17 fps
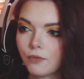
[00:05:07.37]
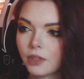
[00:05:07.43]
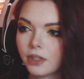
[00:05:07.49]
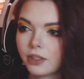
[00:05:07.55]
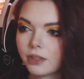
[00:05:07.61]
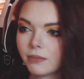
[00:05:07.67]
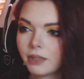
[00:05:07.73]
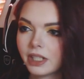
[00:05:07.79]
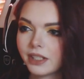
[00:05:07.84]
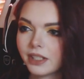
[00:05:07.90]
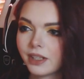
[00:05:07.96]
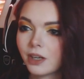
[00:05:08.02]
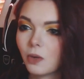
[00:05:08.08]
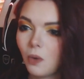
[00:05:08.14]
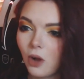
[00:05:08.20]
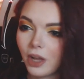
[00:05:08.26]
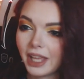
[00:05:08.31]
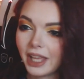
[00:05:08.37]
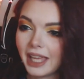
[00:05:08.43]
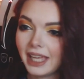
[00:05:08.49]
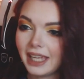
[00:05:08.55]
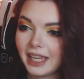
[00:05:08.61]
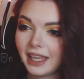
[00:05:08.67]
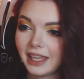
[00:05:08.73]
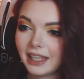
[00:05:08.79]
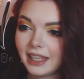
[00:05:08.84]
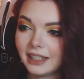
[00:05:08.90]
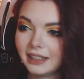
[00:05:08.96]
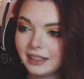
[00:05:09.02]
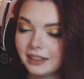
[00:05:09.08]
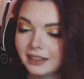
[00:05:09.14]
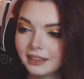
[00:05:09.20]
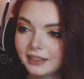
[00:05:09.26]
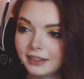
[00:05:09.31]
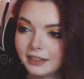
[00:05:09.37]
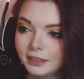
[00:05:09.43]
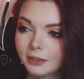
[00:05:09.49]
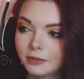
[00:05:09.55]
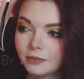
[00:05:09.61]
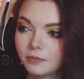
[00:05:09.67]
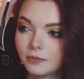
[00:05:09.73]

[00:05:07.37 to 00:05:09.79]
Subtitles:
Somebody's gonna walk in. Find